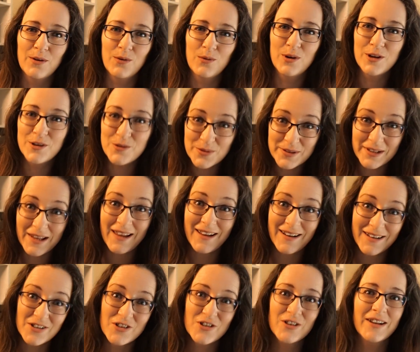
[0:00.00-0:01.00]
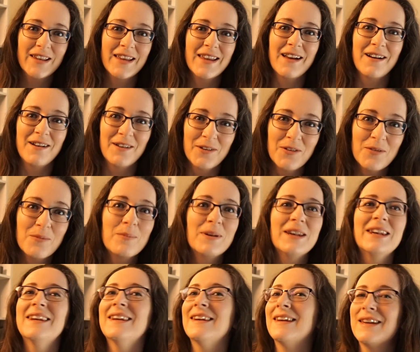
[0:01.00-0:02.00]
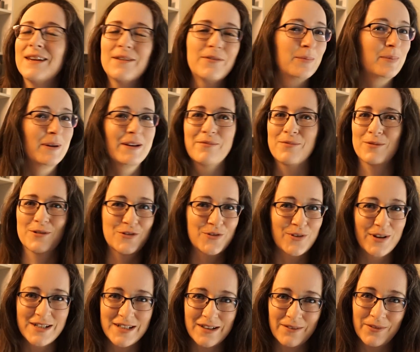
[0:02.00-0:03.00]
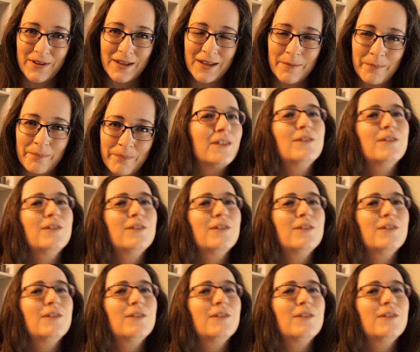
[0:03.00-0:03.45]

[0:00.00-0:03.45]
which was actually unbelievably frustrating for him.